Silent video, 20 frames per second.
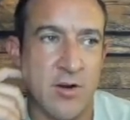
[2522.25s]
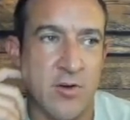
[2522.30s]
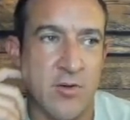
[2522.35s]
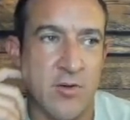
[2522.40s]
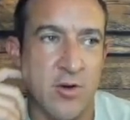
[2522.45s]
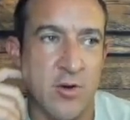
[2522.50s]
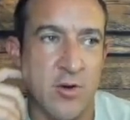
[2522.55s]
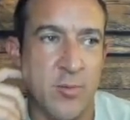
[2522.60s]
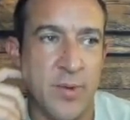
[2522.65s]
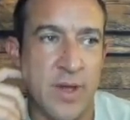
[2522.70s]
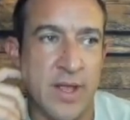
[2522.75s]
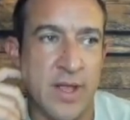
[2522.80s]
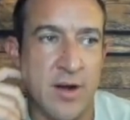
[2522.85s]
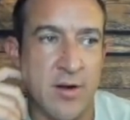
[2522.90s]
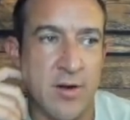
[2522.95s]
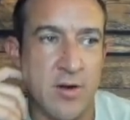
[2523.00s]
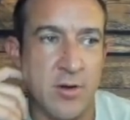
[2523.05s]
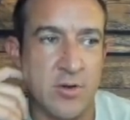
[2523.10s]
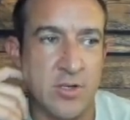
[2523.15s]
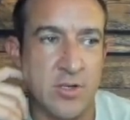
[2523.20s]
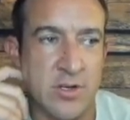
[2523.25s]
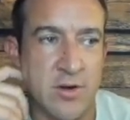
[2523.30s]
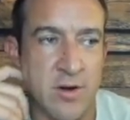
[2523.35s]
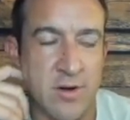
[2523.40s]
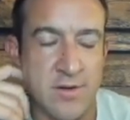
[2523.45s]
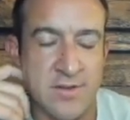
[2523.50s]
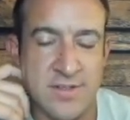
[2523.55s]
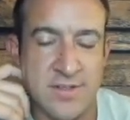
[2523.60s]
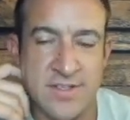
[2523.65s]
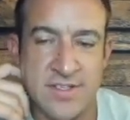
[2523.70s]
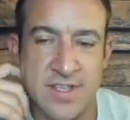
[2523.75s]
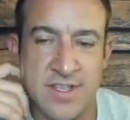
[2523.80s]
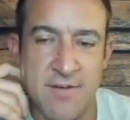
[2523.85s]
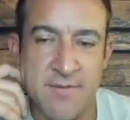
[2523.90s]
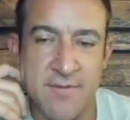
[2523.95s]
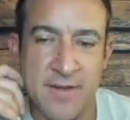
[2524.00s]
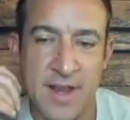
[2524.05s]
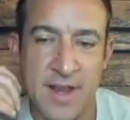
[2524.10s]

group, in our coaching calls and stuff. And